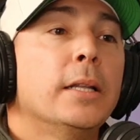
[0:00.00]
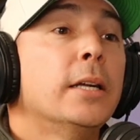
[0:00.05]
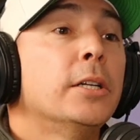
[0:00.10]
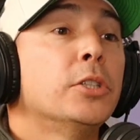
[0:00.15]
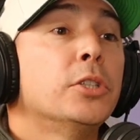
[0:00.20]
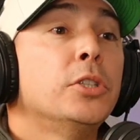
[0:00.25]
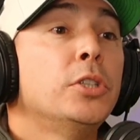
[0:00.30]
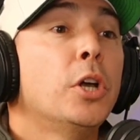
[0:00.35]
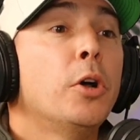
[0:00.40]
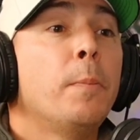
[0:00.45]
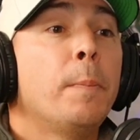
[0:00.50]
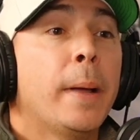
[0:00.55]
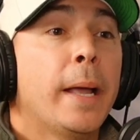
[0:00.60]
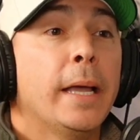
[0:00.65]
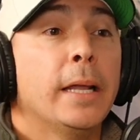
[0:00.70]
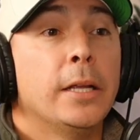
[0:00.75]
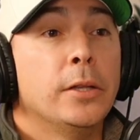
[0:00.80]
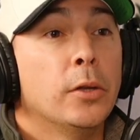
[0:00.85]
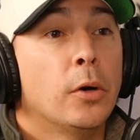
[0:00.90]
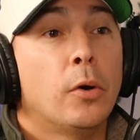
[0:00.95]
no pain in
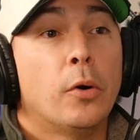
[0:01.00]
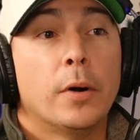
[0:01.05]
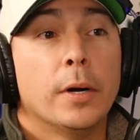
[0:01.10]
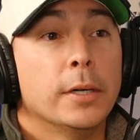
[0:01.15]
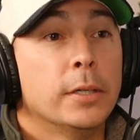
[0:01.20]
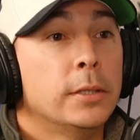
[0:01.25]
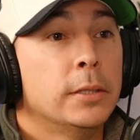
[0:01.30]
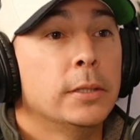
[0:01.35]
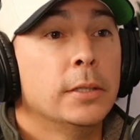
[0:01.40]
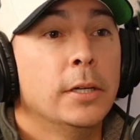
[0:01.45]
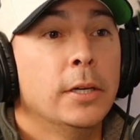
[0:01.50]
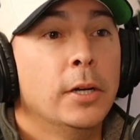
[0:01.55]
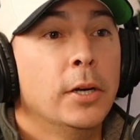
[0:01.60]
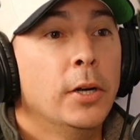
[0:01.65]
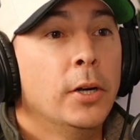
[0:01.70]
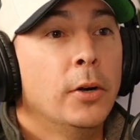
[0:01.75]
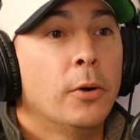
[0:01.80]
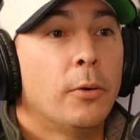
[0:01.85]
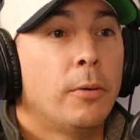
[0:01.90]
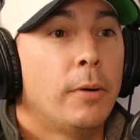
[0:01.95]
the arch,
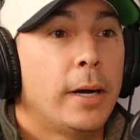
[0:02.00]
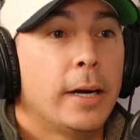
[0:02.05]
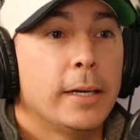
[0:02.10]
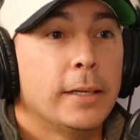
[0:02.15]
right?